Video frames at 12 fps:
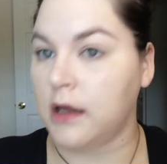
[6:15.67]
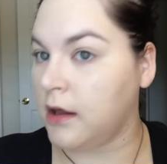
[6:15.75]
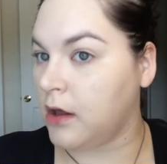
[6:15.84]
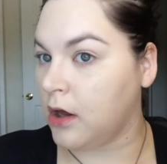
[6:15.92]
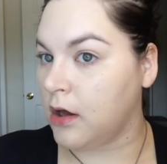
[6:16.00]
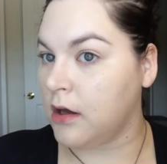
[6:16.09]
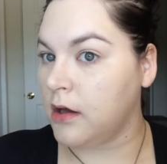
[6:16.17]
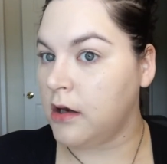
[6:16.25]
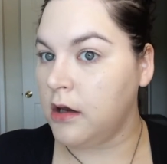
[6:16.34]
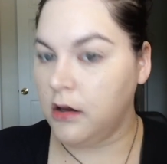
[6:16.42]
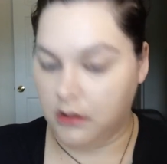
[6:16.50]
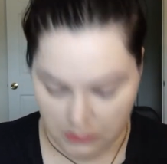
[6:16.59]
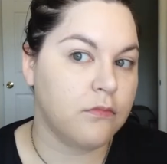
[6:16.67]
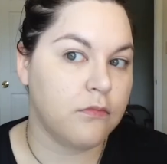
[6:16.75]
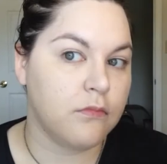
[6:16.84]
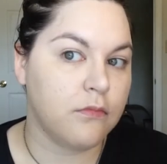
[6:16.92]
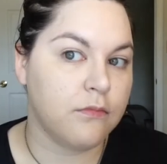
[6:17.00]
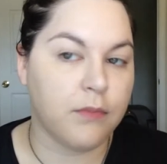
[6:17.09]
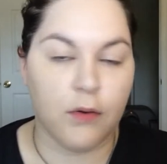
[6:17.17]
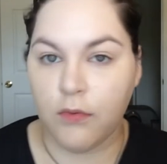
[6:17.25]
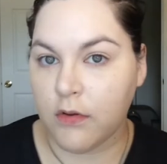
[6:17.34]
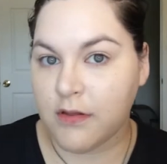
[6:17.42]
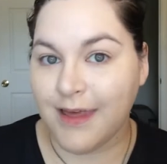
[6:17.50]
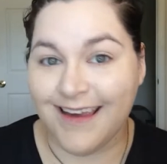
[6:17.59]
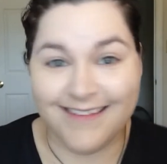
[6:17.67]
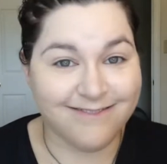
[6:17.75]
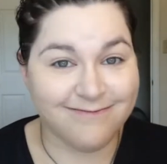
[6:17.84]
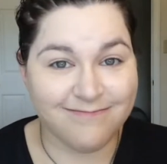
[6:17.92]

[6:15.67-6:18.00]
good, but we'll see.